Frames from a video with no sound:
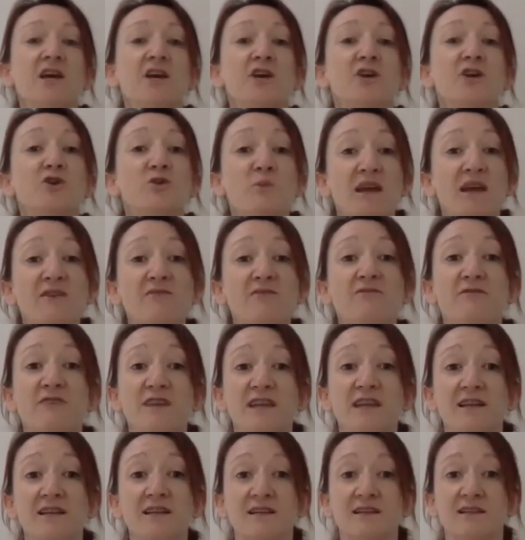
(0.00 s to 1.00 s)
you may
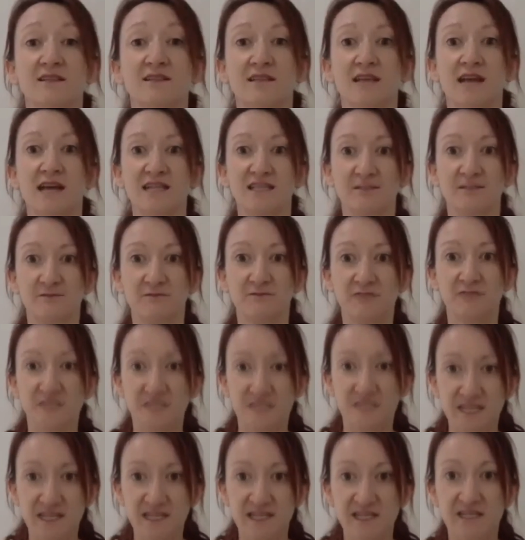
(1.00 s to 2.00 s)
feel it as
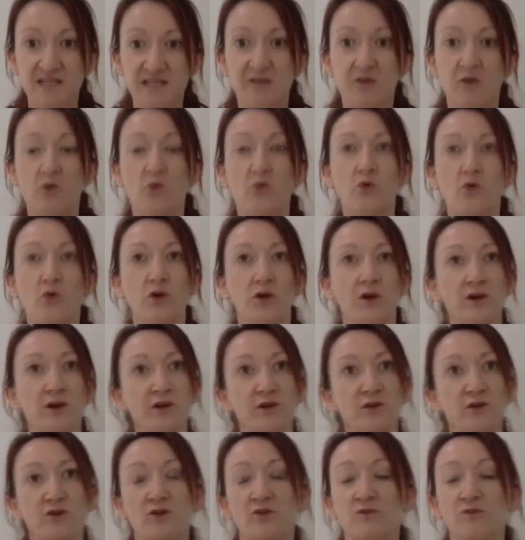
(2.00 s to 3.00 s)
fatigue, or
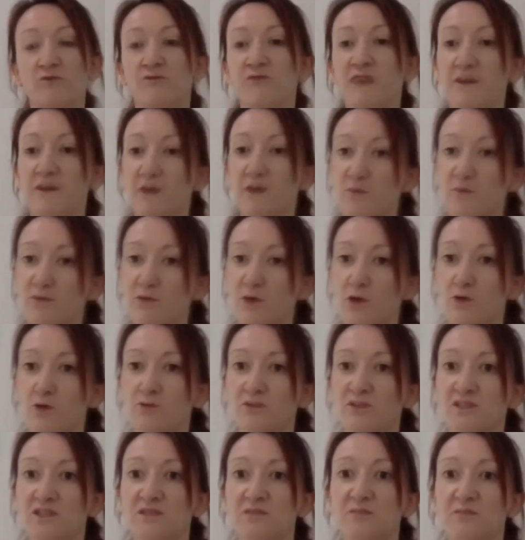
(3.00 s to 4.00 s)
you're very
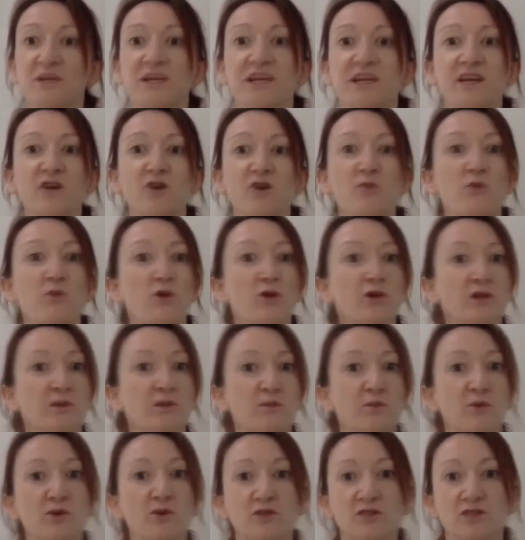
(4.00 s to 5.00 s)
prone to picking up all the
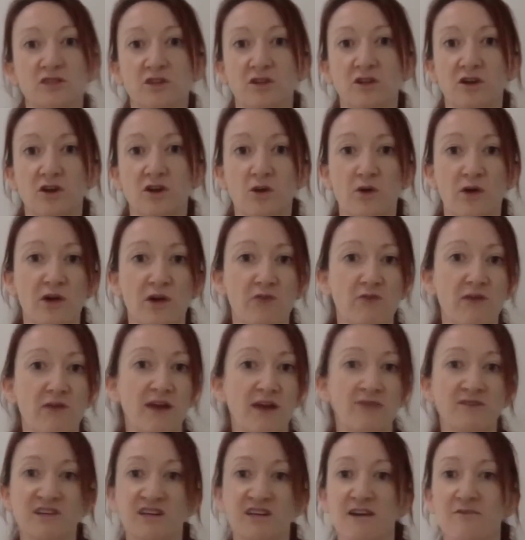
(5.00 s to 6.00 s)
bugs that are going
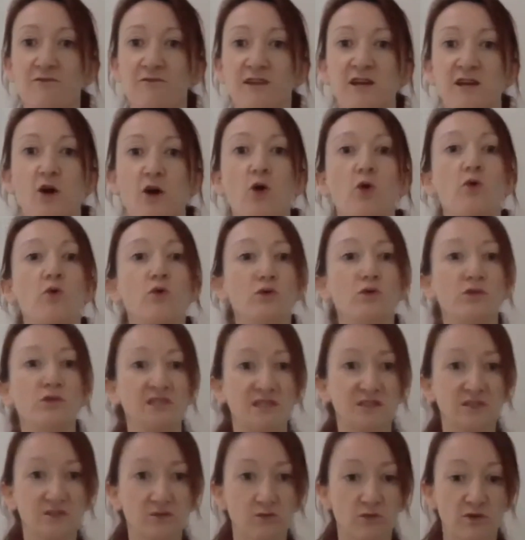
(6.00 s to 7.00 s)
around and every cold
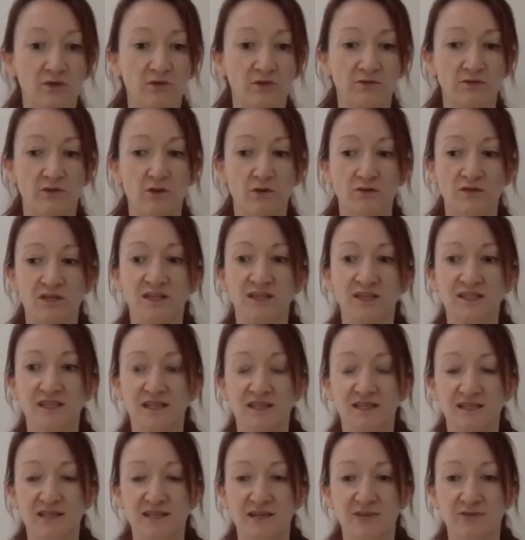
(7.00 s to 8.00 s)
and sore throat, and
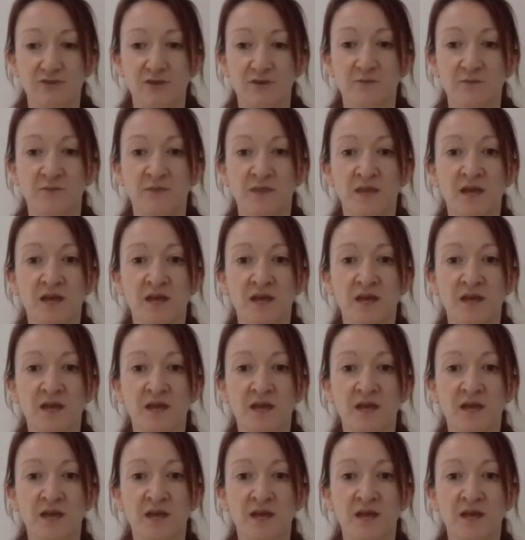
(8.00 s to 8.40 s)
etc.